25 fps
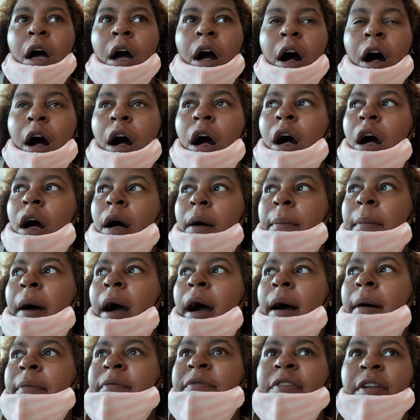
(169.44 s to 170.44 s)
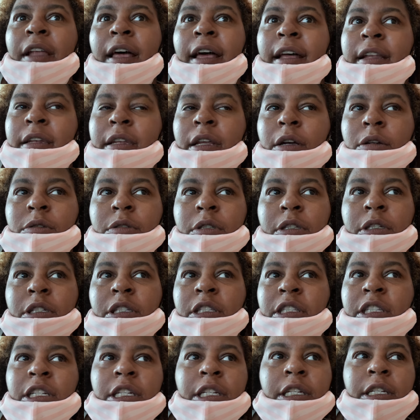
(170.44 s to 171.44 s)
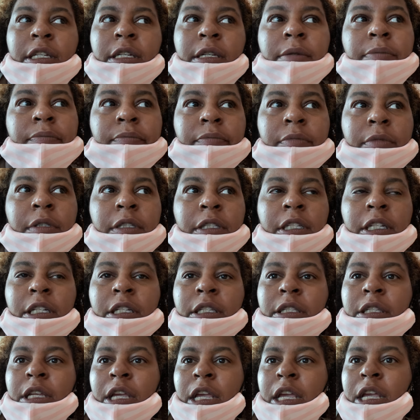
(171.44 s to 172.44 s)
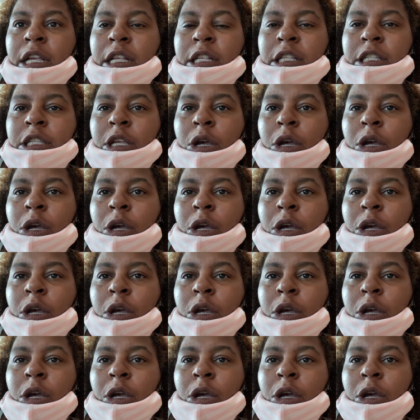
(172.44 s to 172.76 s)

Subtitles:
I'm flying Delta C-16.